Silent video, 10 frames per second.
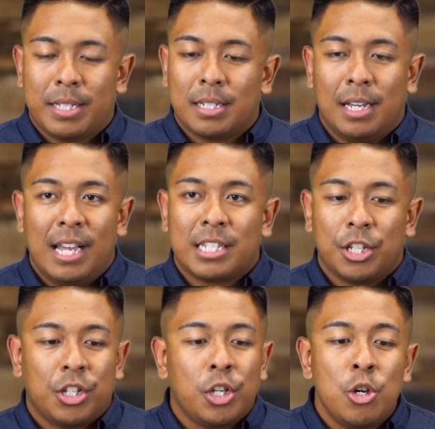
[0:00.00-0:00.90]
It's a it's a
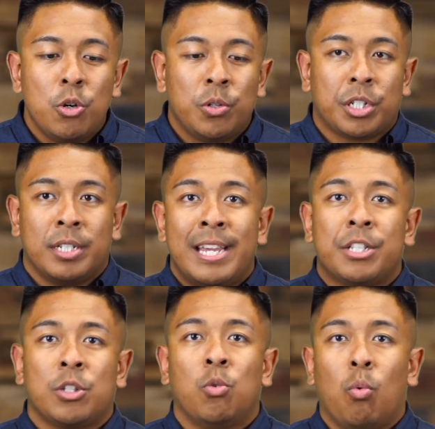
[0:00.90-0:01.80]
huge
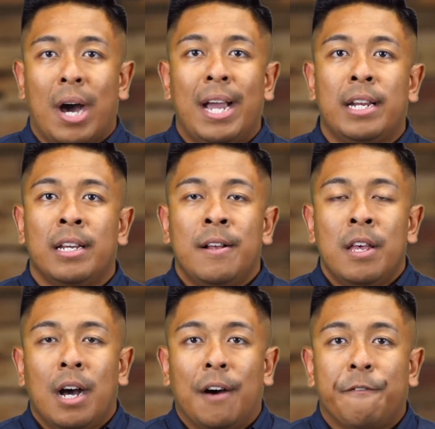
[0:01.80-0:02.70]
nationwide
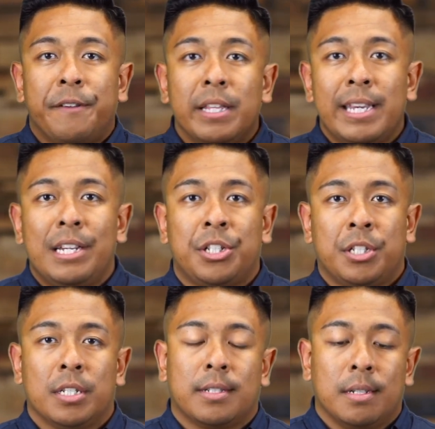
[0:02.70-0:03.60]
affiliation
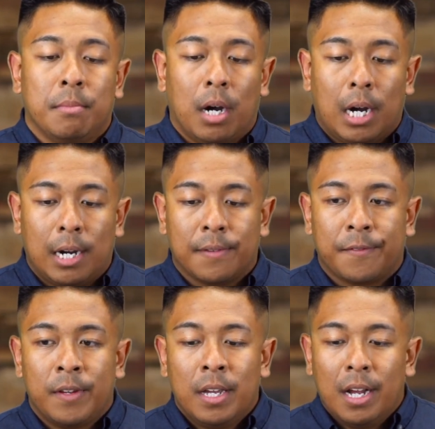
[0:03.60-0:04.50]
system
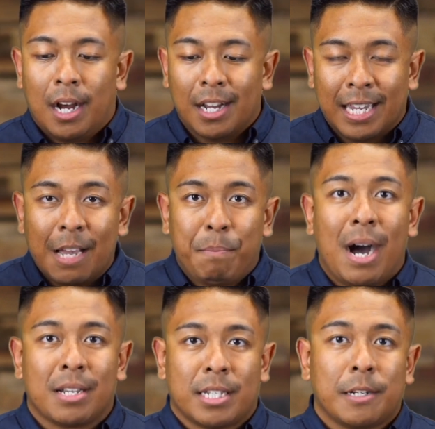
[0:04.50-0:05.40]
of uh,
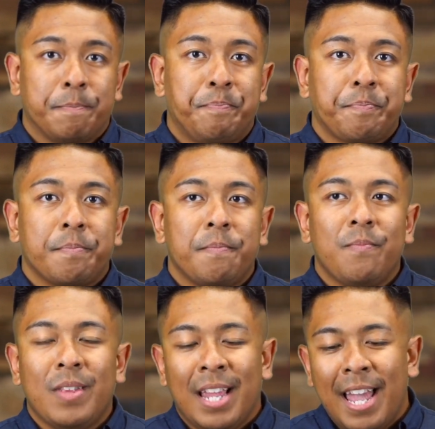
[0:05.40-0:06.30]
kickboxing,
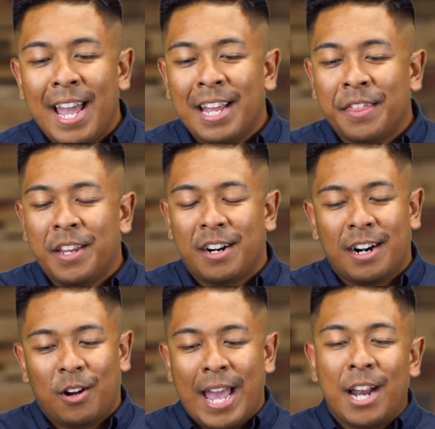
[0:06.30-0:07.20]
and
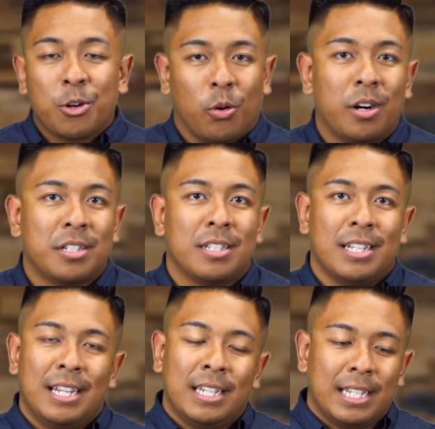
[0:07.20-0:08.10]
their headquarters
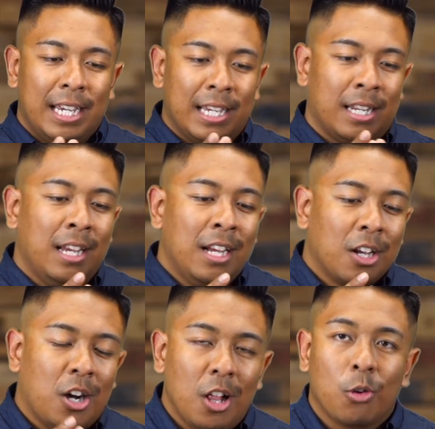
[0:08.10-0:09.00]
is in
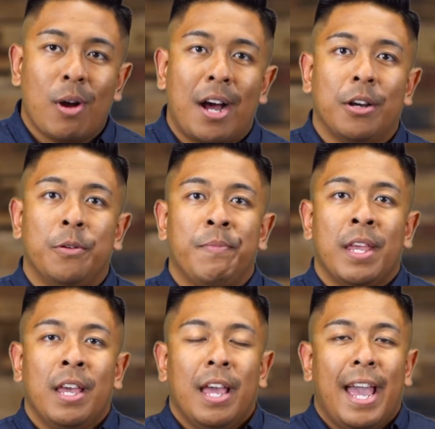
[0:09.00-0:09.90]
Colorado,
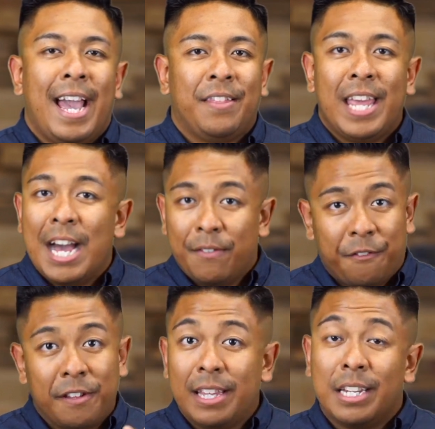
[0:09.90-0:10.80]
and they have
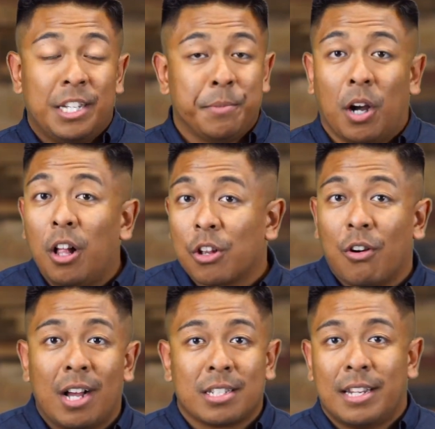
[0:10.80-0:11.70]
affiliate gyms all
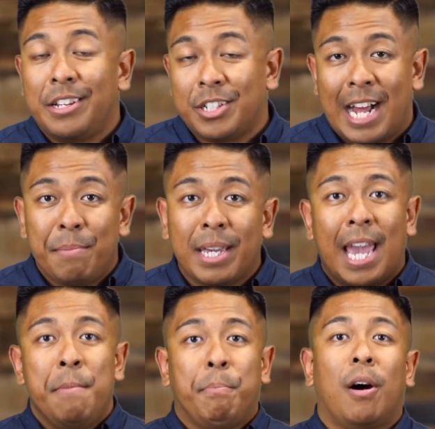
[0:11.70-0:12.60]
across the nation. I
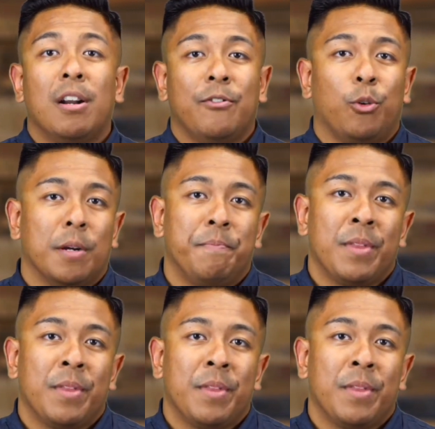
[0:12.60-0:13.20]
became part of one.